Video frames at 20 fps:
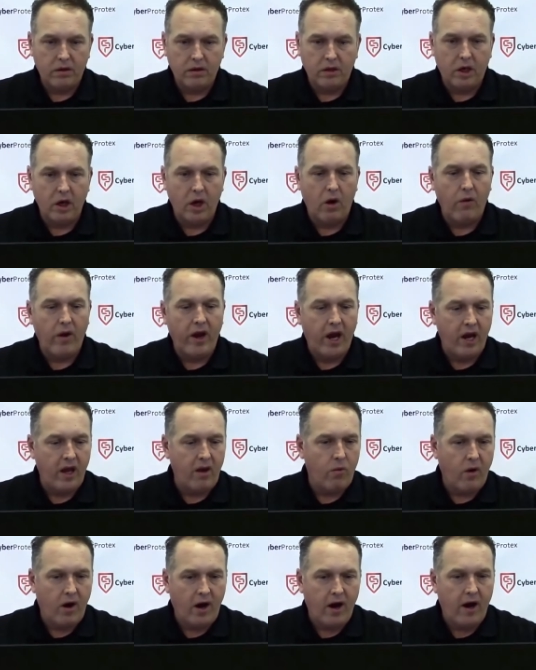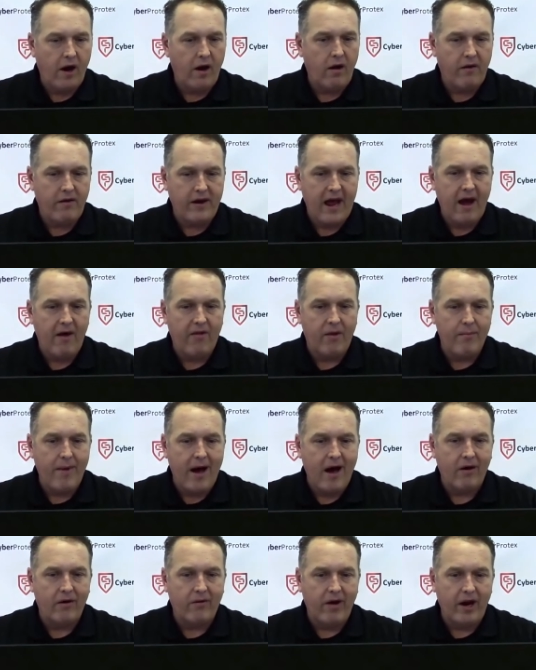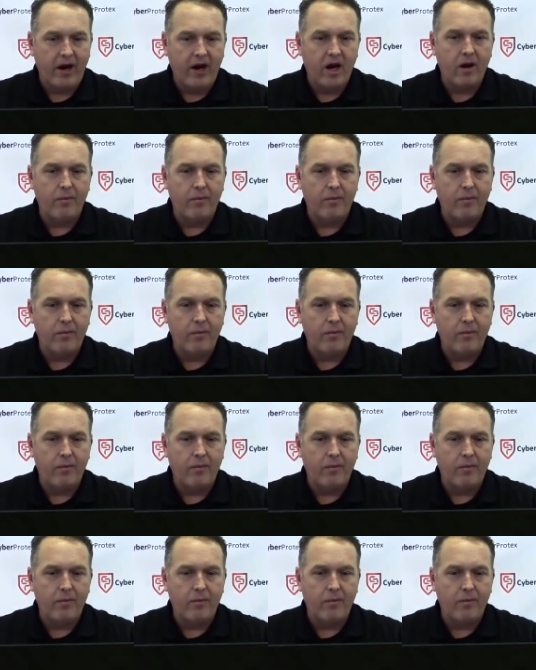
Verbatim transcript: go anywhere down the mountain right here.